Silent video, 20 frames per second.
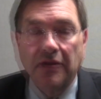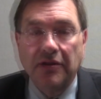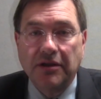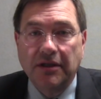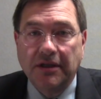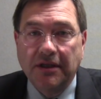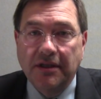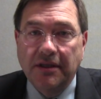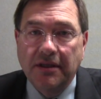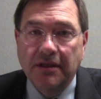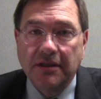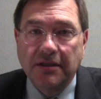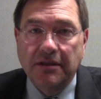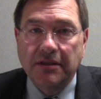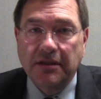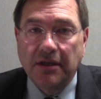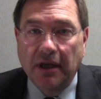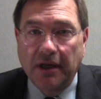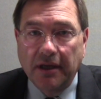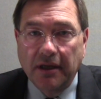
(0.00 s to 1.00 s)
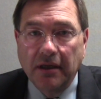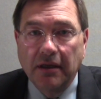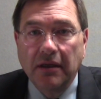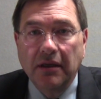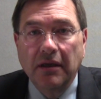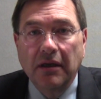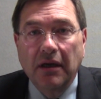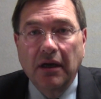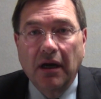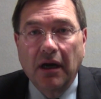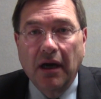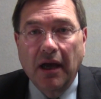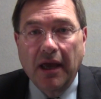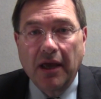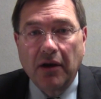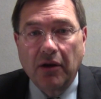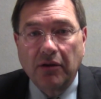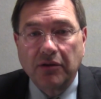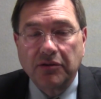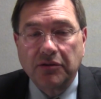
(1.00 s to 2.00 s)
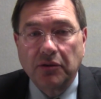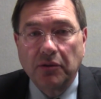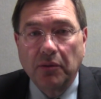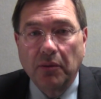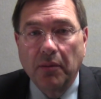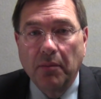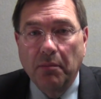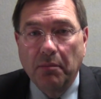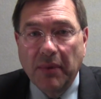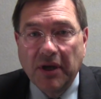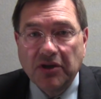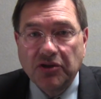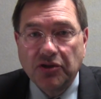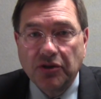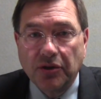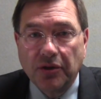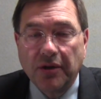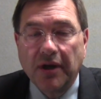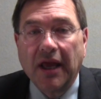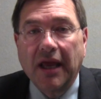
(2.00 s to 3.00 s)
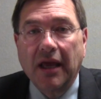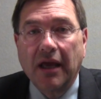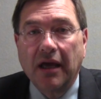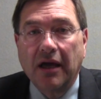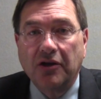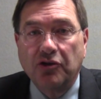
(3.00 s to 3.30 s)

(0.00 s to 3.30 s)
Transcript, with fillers: She did this study uh, and also measured